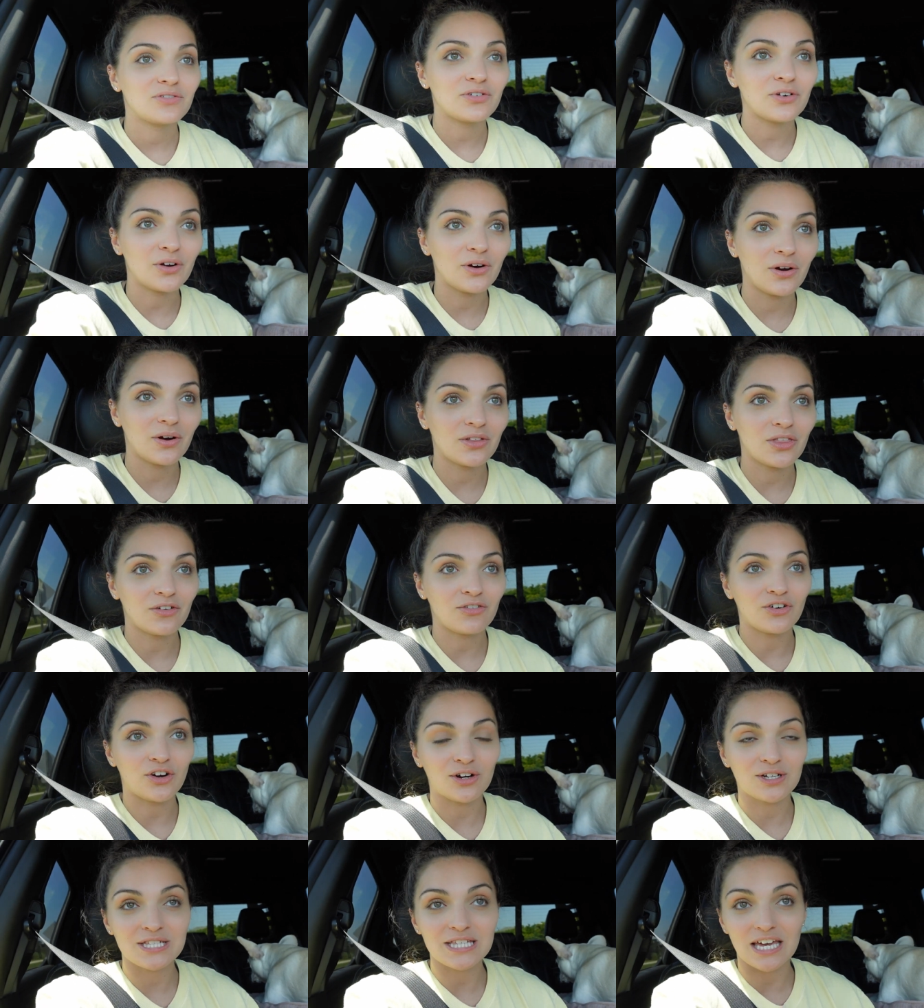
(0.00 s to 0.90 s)
for the
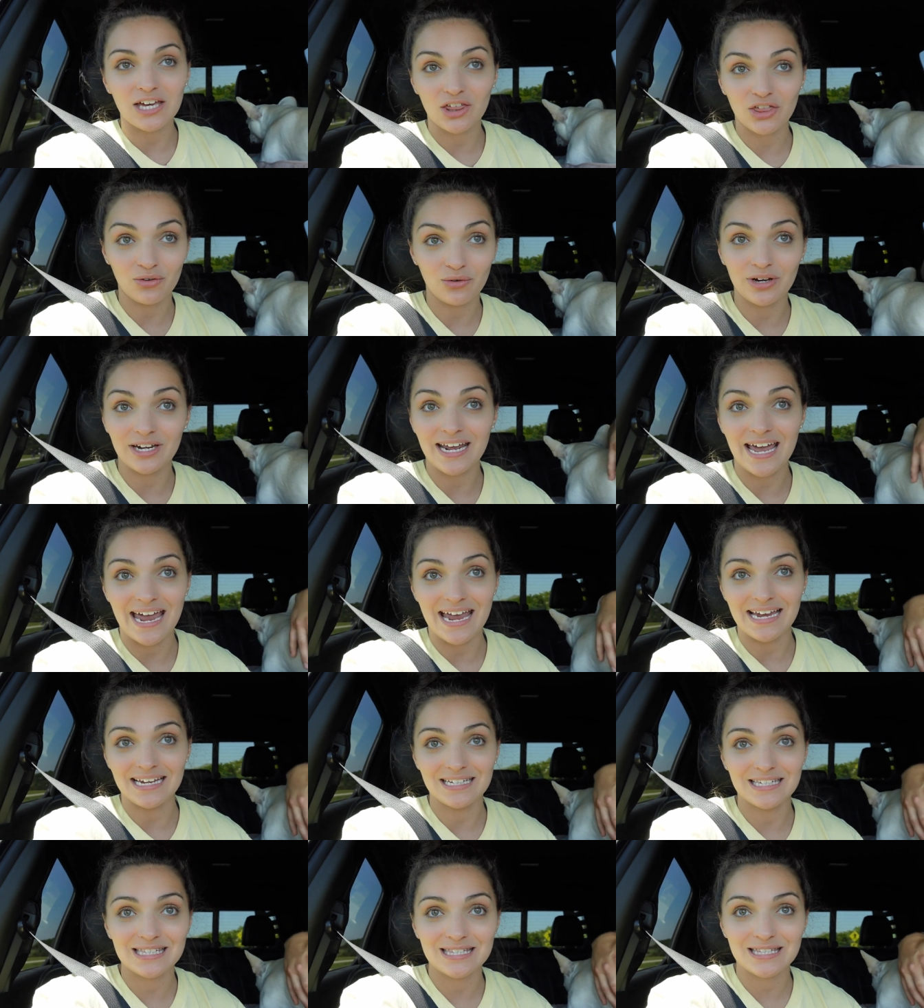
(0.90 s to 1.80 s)
first like three
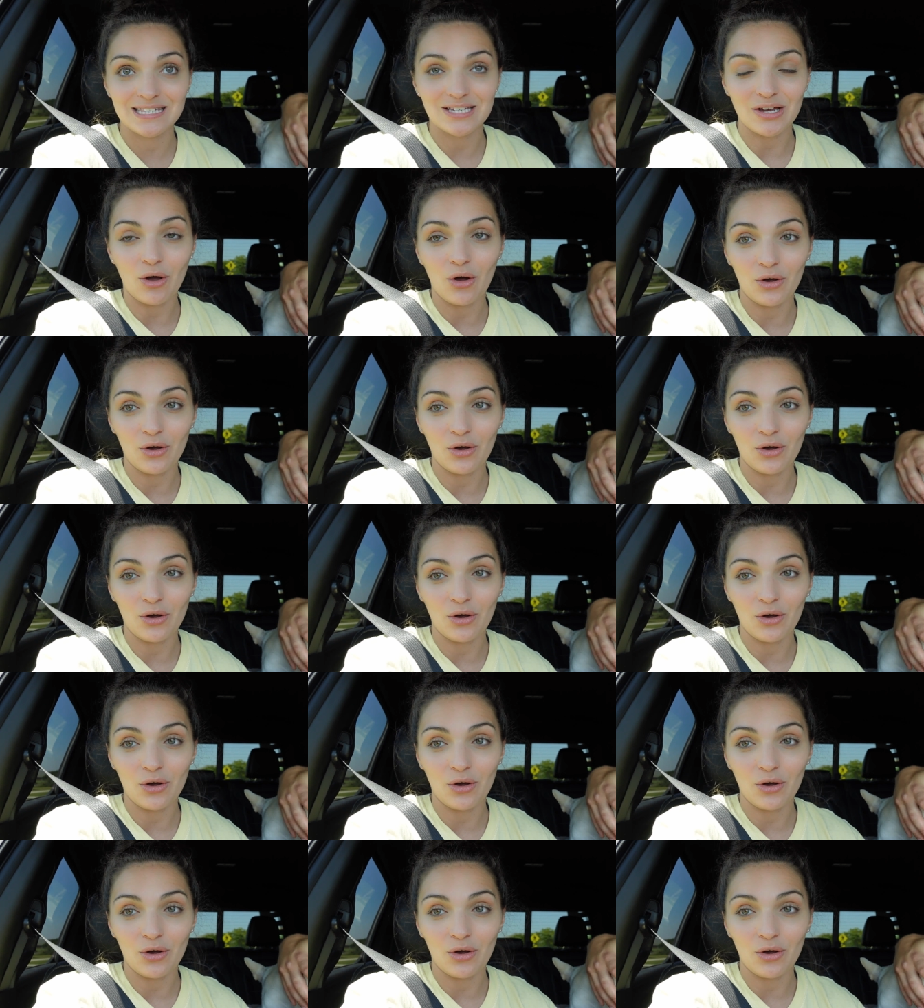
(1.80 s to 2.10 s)
days,